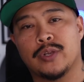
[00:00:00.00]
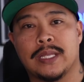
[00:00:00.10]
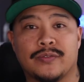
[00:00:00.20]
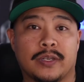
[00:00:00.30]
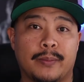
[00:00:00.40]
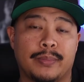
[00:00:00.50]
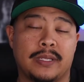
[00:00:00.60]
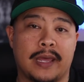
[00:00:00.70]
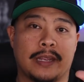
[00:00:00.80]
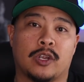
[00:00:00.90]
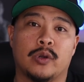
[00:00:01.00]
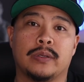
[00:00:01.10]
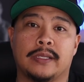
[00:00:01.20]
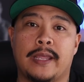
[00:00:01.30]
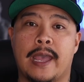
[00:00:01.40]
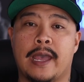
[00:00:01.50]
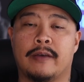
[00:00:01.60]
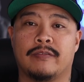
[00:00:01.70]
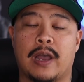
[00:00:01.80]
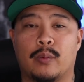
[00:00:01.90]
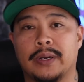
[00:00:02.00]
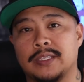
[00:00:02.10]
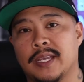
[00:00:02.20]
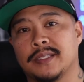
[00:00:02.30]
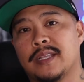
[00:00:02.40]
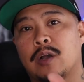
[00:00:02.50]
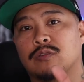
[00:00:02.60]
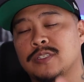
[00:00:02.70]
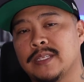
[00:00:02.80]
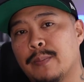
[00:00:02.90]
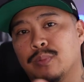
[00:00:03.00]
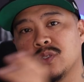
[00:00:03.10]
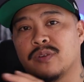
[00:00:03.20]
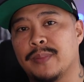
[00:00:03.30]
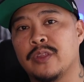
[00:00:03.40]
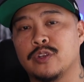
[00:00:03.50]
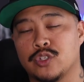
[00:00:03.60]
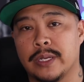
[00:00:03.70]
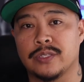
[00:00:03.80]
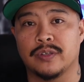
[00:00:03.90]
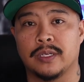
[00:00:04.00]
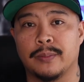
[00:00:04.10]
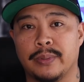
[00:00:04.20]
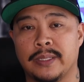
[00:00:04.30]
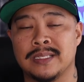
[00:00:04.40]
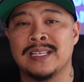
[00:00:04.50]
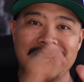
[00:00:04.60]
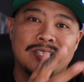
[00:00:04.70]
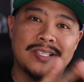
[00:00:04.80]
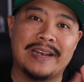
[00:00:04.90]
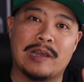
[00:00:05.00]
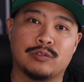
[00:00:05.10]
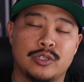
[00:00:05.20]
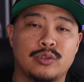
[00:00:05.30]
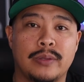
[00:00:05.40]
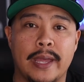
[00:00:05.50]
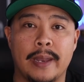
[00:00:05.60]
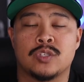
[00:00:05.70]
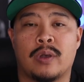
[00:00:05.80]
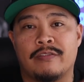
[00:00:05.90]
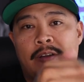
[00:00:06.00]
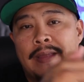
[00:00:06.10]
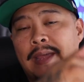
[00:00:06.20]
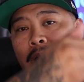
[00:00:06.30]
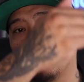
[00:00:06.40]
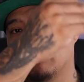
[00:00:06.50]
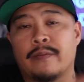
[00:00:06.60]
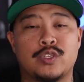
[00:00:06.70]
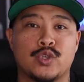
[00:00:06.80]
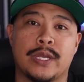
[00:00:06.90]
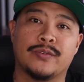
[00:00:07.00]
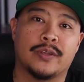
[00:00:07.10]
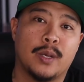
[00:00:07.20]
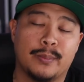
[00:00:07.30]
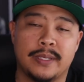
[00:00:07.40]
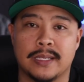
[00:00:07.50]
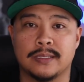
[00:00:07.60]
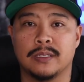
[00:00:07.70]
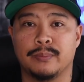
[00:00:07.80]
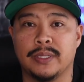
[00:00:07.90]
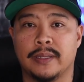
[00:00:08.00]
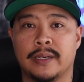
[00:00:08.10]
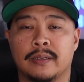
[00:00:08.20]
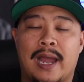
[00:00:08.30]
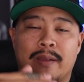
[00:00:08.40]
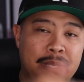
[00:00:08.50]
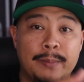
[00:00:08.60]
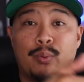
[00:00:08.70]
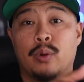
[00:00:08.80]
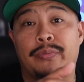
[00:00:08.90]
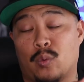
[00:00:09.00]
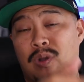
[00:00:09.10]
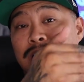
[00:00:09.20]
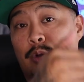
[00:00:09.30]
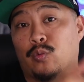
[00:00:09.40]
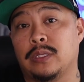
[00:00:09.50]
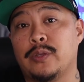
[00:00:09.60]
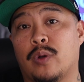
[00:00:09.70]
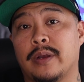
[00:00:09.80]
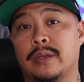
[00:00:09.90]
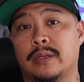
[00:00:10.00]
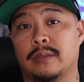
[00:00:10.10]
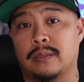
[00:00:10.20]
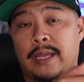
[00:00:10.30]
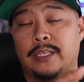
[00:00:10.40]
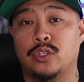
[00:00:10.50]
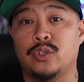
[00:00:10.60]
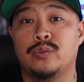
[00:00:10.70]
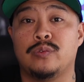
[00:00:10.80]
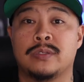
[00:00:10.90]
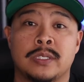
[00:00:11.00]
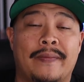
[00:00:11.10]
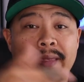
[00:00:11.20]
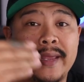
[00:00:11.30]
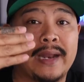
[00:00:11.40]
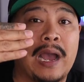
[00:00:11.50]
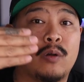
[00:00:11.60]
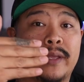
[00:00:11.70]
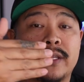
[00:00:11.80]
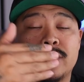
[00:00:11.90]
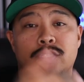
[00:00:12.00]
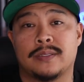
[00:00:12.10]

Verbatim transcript: the transfer company that I currently have, I want to test out samples from other transfer companies. I set out to do that. So I find out every transfer company that's going to be there. I pinpoint the ones I really want to like use, and then I'll get